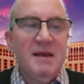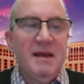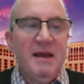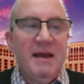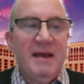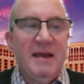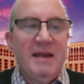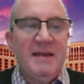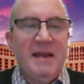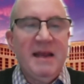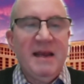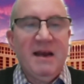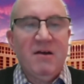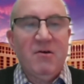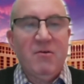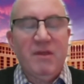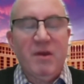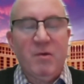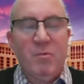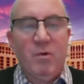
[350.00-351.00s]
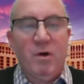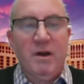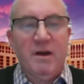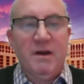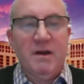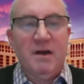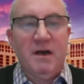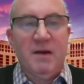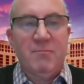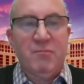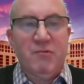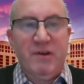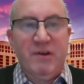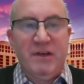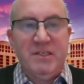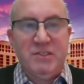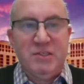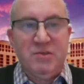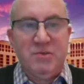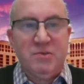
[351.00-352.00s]
And now they want to
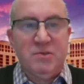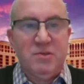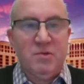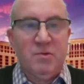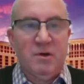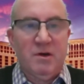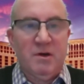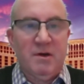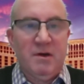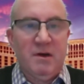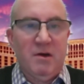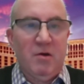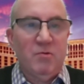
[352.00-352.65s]
upgrade you to a